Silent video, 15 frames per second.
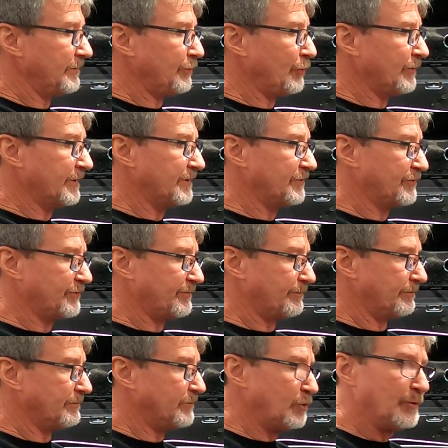you can
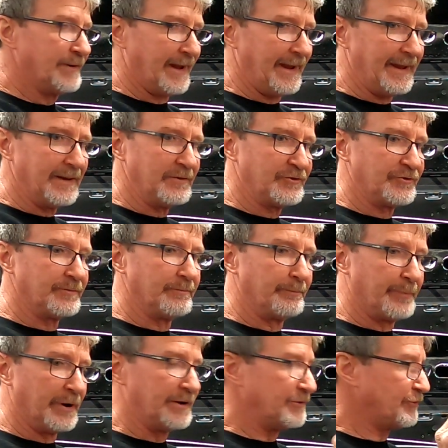you can
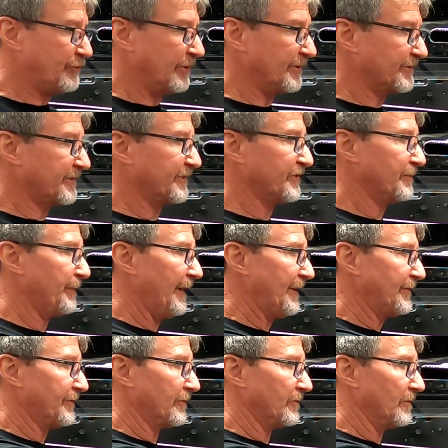put just a
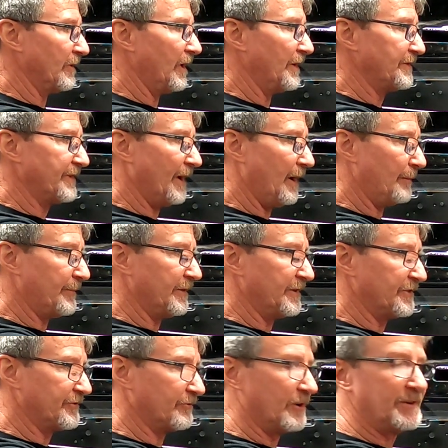spacer on top of
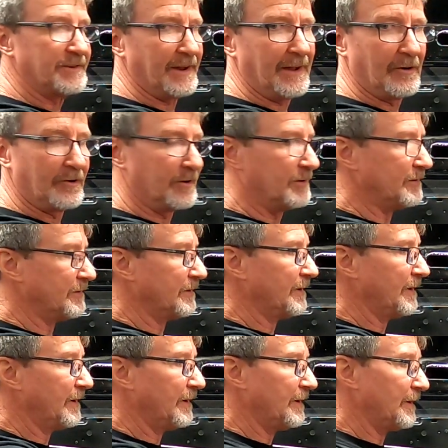the strut tower,
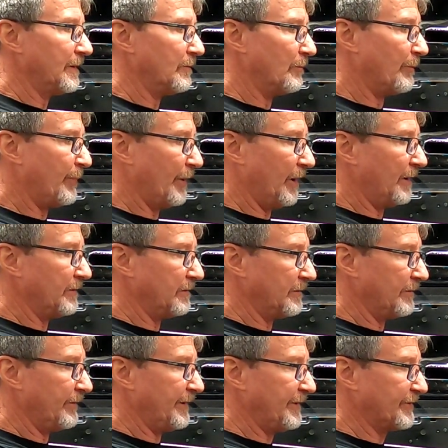
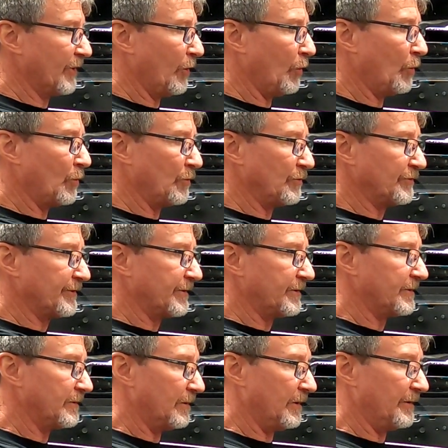but these holes
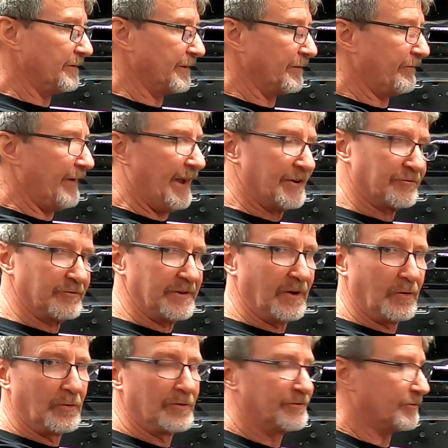on the factory
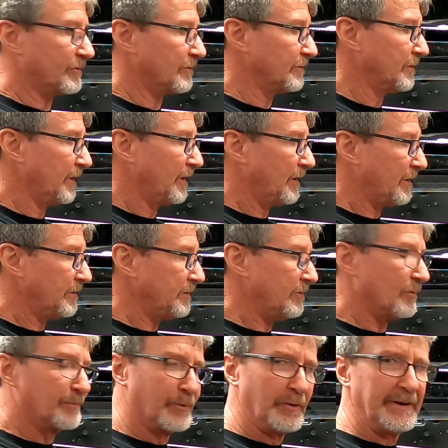holes are, you
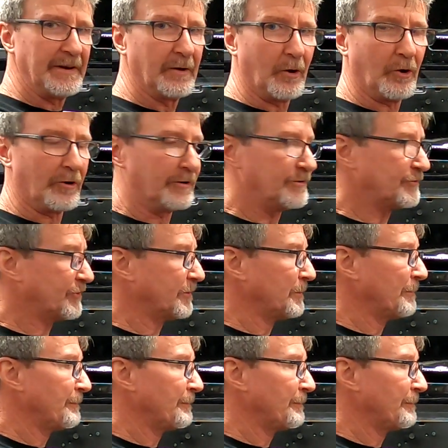know, pretty large